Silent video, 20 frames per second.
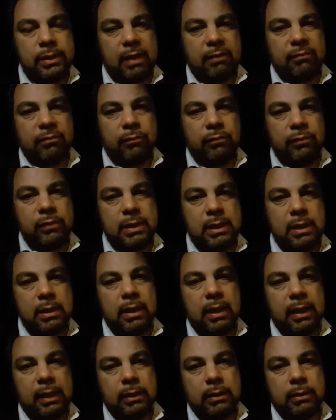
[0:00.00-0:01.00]
have the
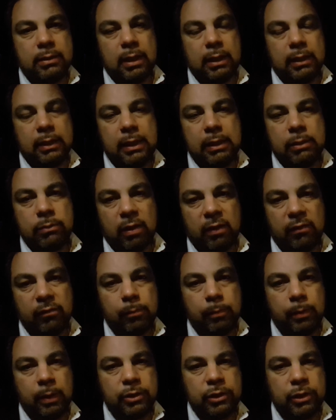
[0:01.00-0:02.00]
physique and the technique to have a
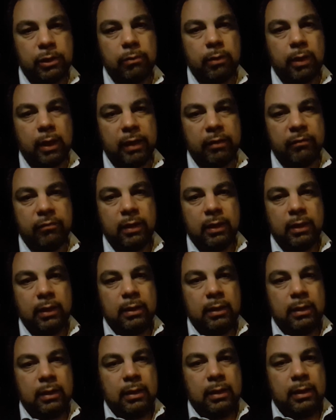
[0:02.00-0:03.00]
punchy drive,
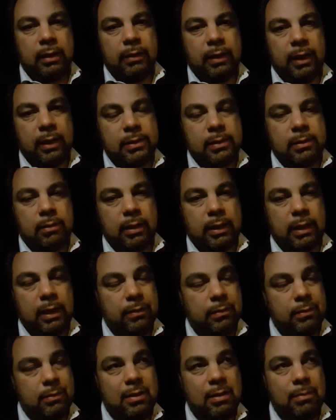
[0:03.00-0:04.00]
and that's going to
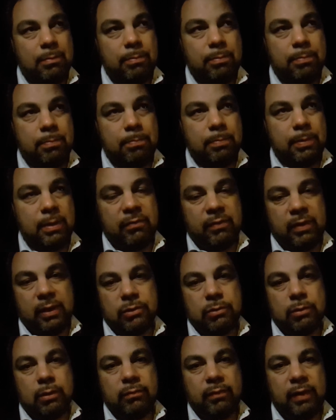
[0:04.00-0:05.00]
get a bit of
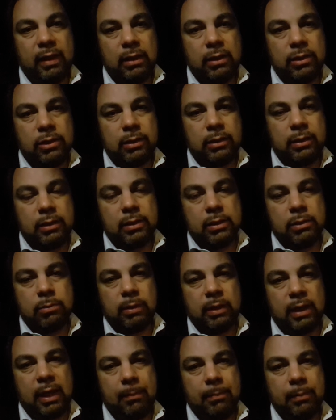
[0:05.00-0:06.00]
extra advantage. And this is
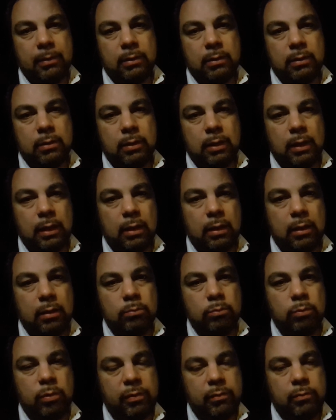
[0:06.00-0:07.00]
what happened
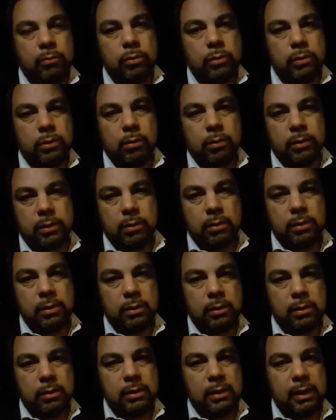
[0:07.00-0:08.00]
with Ntouskos.
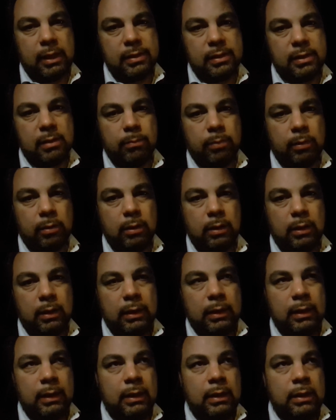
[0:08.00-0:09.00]
It's that simple.
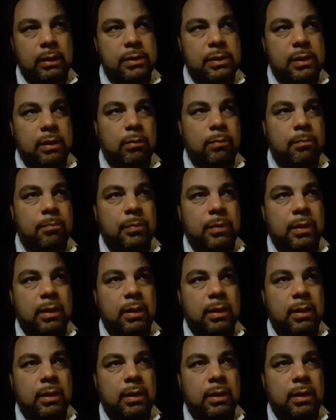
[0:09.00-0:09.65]
So